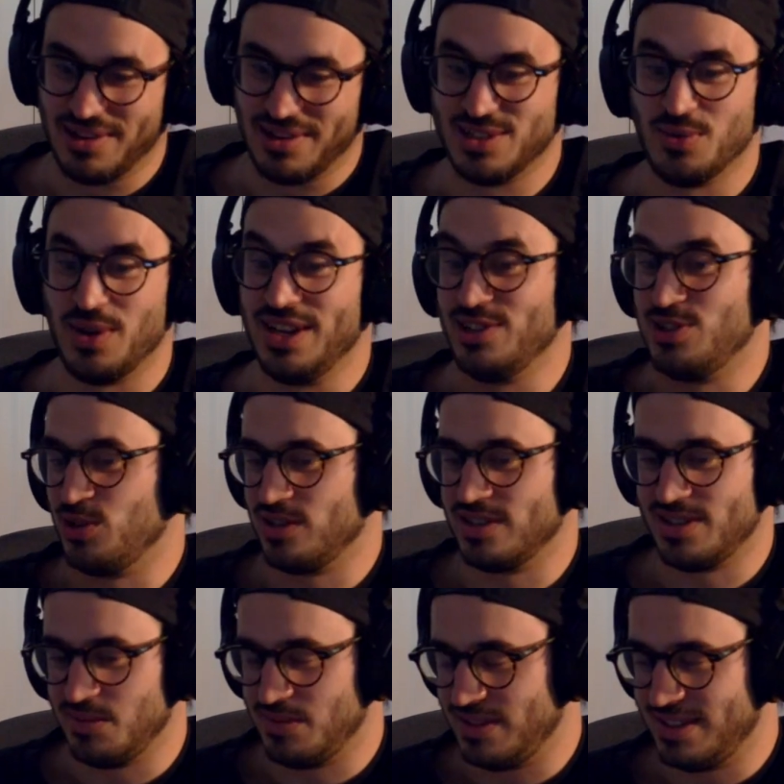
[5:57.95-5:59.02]
Because when you
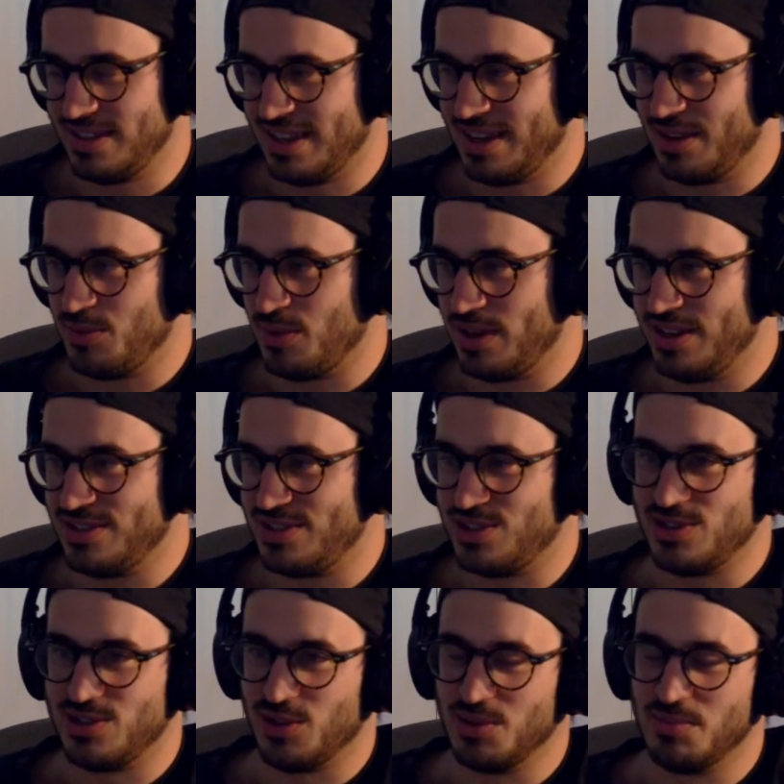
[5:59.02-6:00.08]

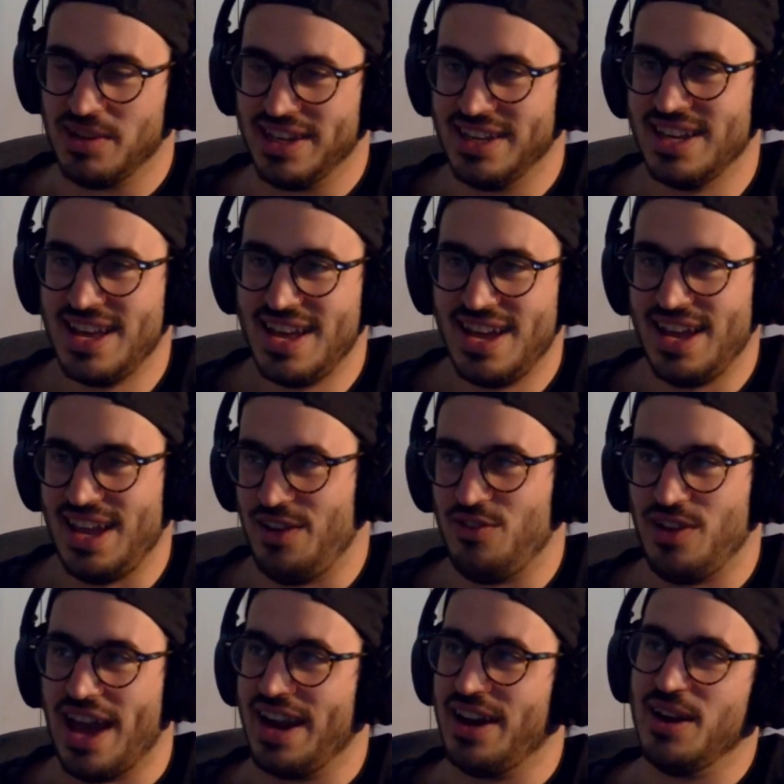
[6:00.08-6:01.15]
told me
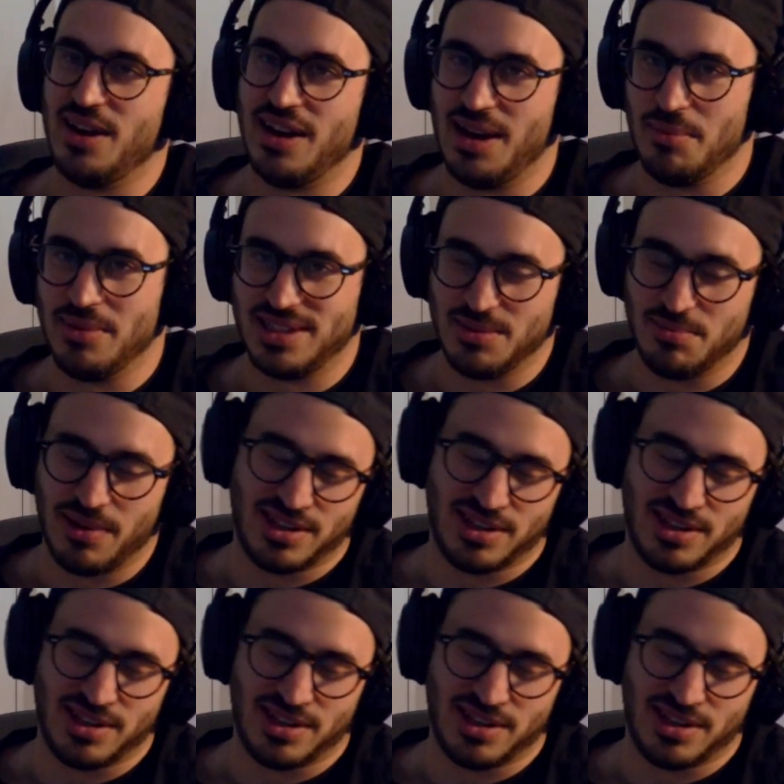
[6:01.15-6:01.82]
if you had an unlimited